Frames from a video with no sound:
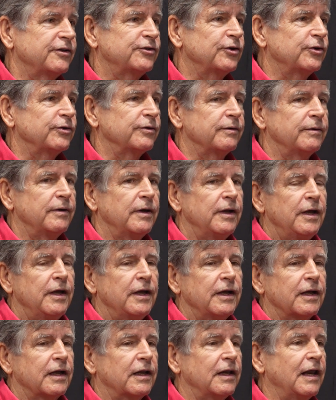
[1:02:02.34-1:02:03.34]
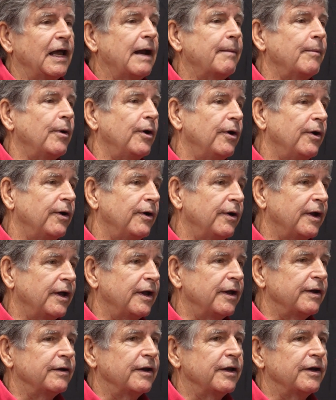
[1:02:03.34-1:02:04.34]
a certain glamour
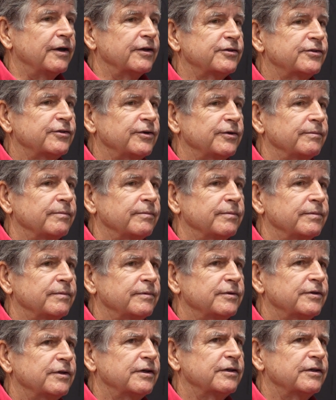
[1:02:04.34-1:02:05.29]
and a certain